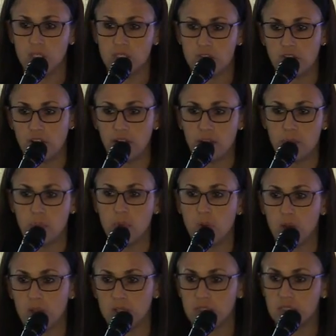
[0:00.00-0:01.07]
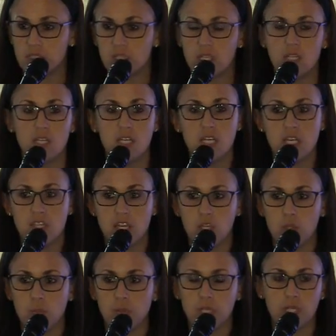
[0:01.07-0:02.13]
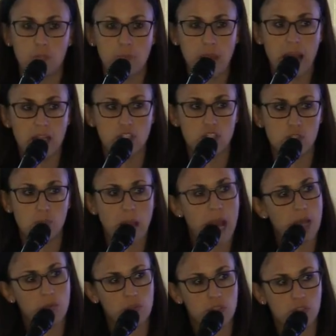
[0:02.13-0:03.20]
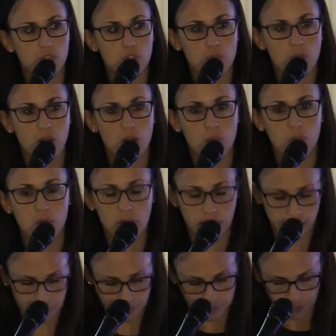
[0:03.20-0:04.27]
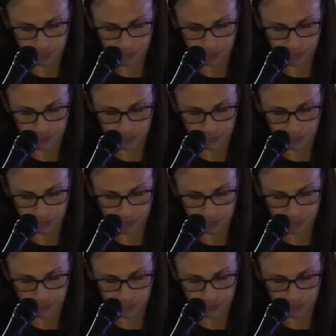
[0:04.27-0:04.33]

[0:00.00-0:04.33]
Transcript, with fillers: It's very important that you bring your badges back with you tomorrow morning.